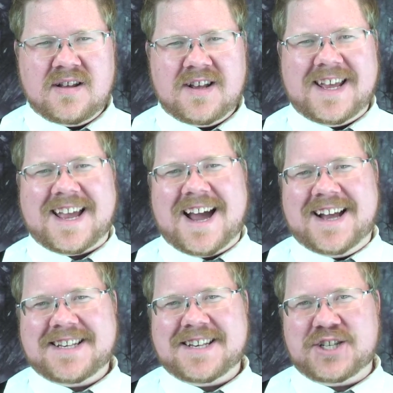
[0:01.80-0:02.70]
Hey
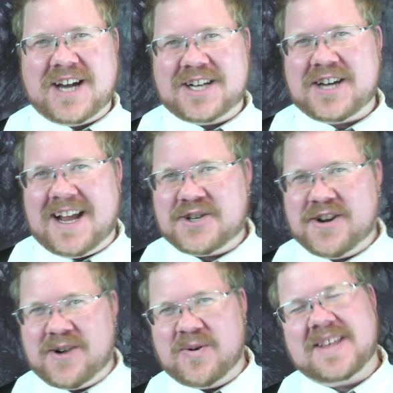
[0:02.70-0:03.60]
guys, Josh Hatcher
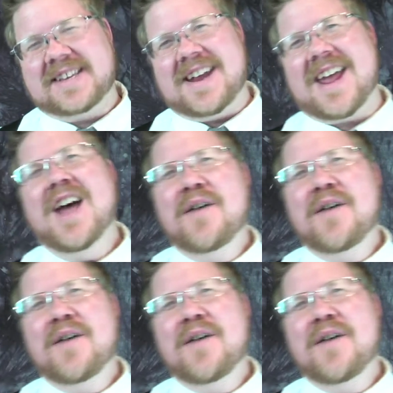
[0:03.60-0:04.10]
here with you today